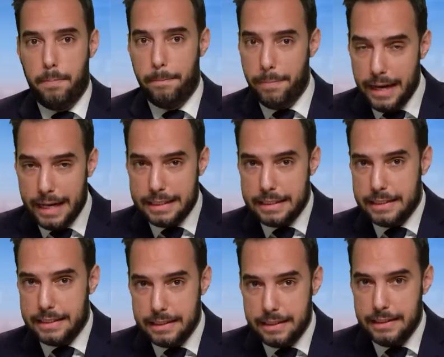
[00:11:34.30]

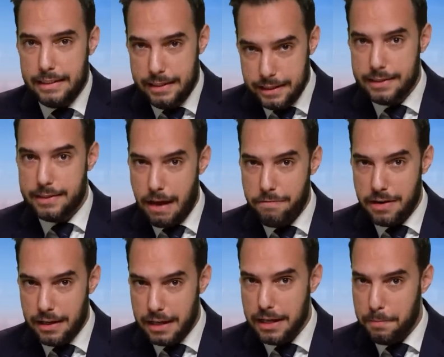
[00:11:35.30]
But he's
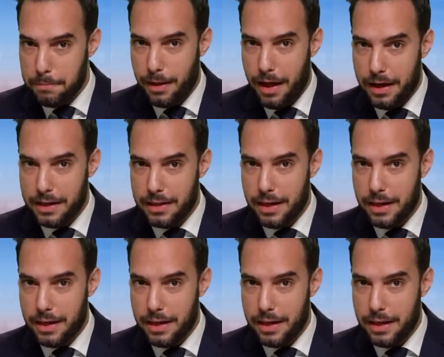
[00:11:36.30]
definitely implying